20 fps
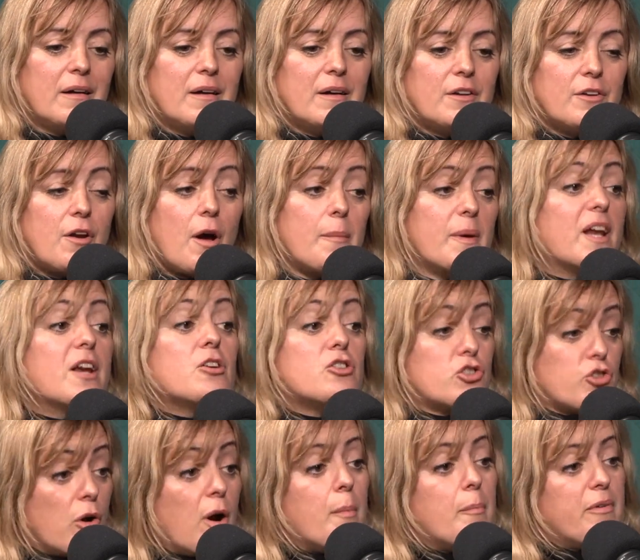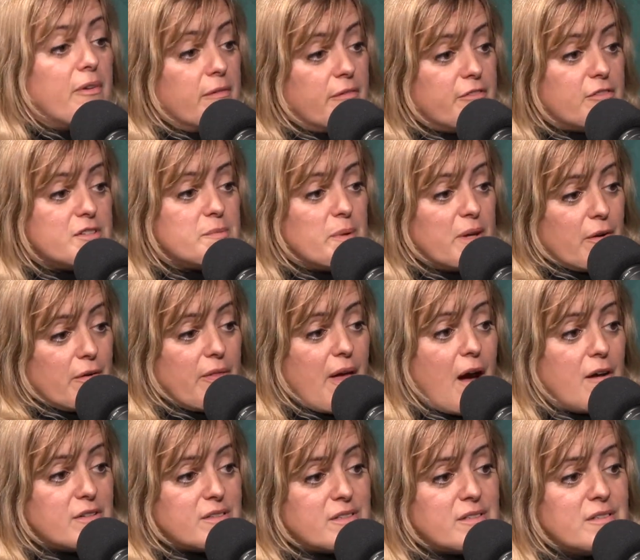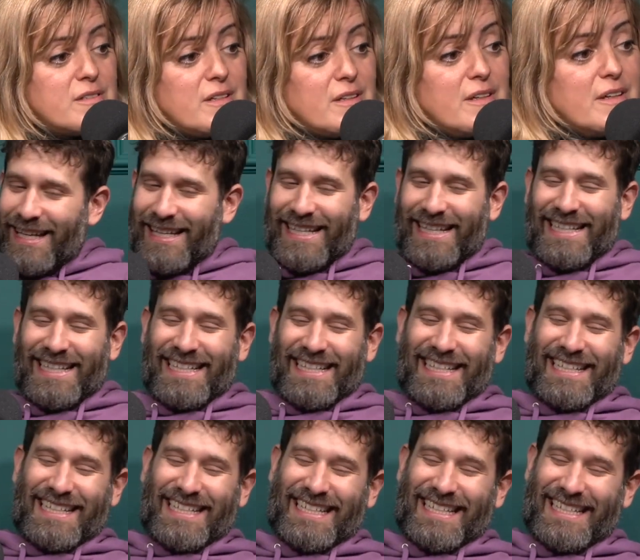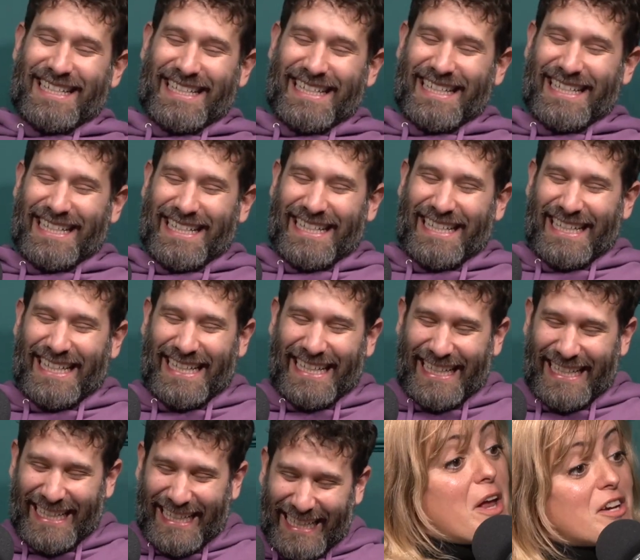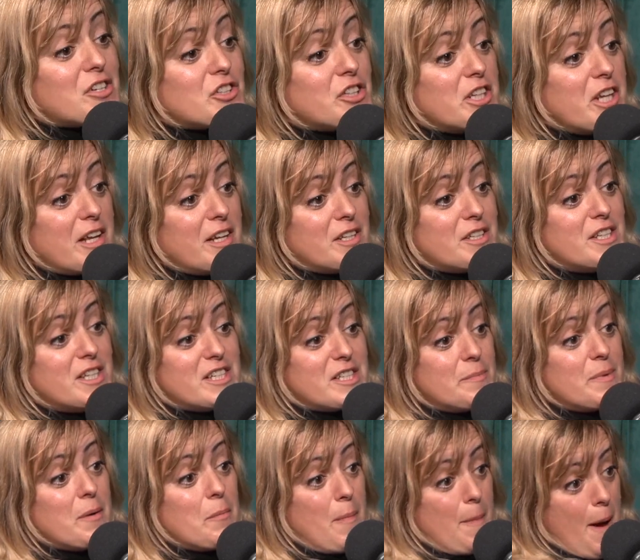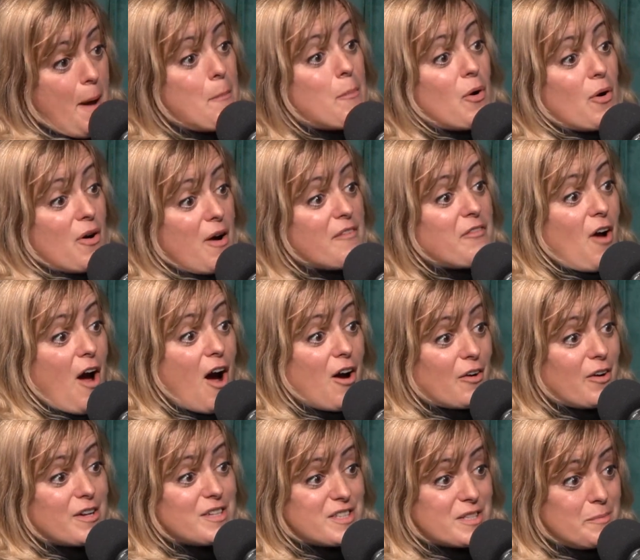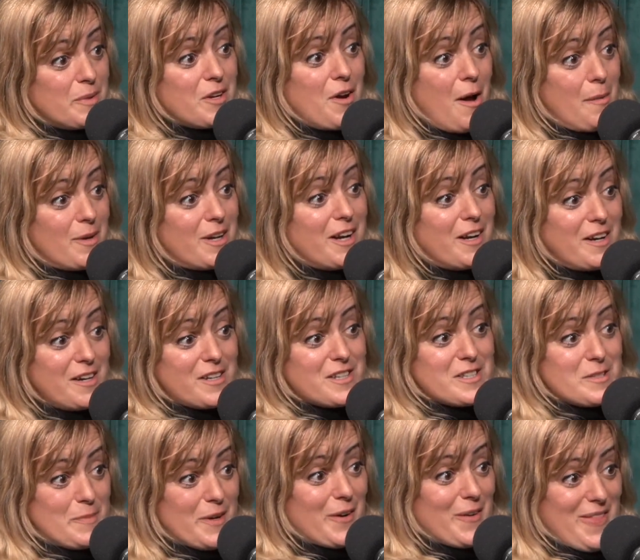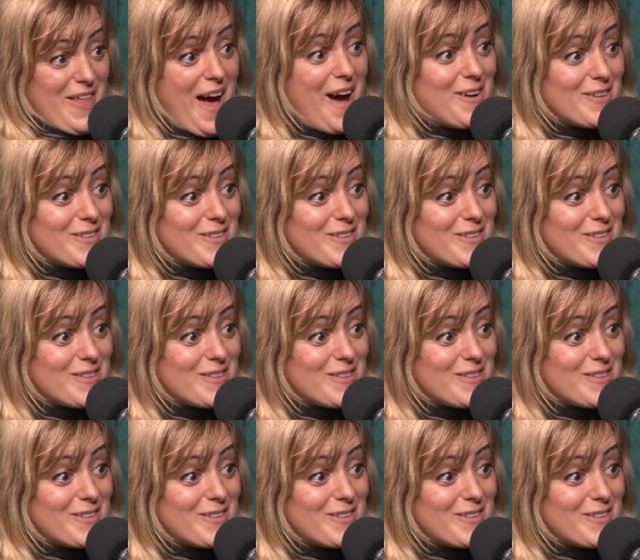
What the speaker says: nominated Trump for Speaker of the House in one of the votes because you don't actually need to be a member of Congress to be nominated as Speaker of the House.